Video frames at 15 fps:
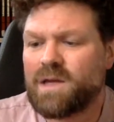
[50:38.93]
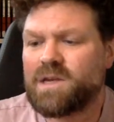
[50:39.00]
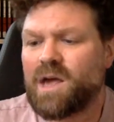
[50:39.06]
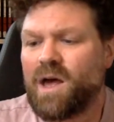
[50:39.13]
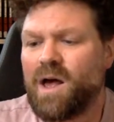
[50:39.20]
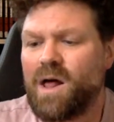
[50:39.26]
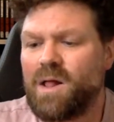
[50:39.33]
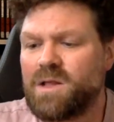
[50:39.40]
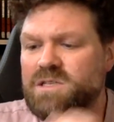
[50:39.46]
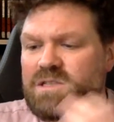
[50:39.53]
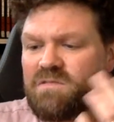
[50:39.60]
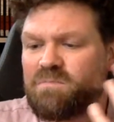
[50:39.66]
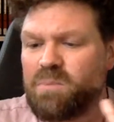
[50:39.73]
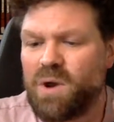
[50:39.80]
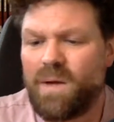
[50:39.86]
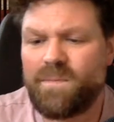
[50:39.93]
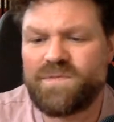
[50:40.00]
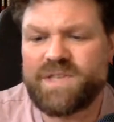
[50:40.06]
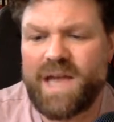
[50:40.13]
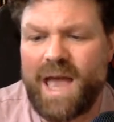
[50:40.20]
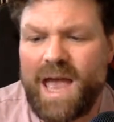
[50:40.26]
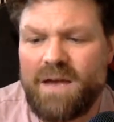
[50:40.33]
curls of
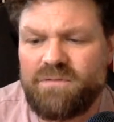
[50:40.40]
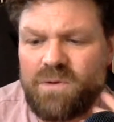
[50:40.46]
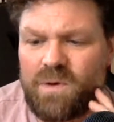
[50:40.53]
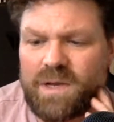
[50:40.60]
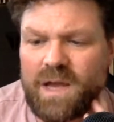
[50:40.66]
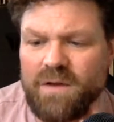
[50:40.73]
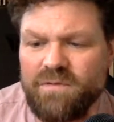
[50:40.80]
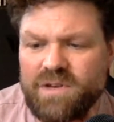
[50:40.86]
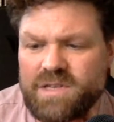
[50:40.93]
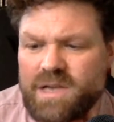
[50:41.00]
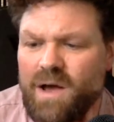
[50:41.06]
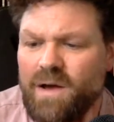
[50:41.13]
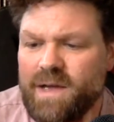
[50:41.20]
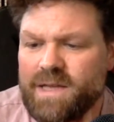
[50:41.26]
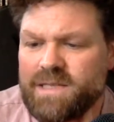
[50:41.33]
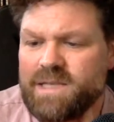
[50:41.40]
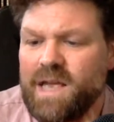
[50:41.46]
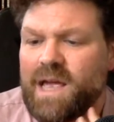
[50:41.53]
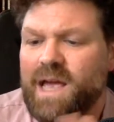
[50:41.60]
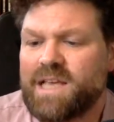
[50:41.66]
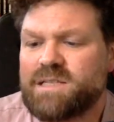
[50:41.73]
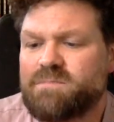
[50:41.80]
blonde hair falling over his eyes,
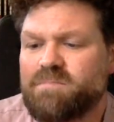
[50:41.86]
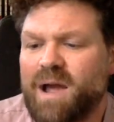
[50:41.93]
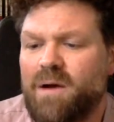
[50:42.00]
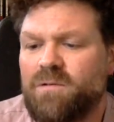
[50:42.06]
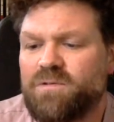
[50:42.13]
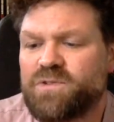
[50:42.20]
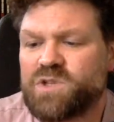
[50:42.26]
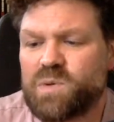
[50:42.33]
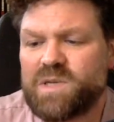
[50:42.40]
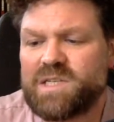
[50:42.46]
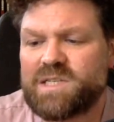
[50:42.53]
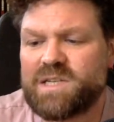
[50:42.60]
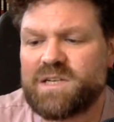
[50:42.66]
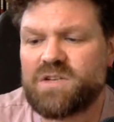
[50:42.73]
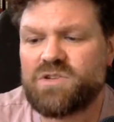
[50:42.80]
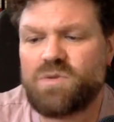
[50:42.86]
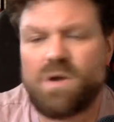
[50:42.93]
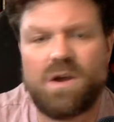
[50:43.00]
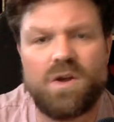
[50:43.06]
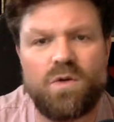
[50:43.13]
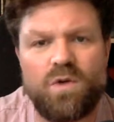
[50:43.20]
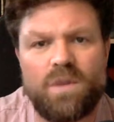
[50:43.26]
his mouth twisted into a
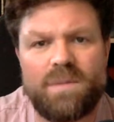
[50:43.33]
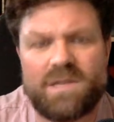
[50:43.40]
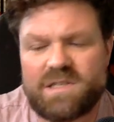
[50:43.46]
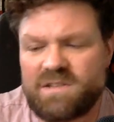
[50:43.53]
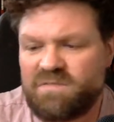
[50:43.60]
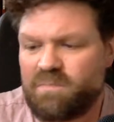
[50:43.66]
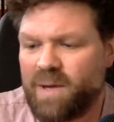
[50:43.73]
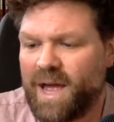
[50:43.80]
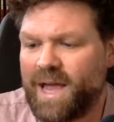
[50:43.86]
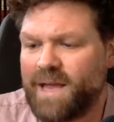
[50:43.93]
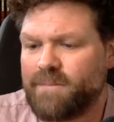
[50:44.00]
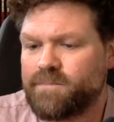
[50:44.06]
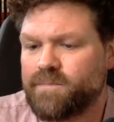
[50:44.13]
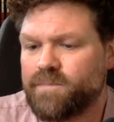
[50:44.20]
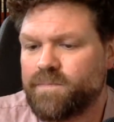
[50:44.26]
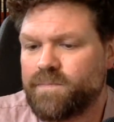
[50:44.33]
grimace of pain.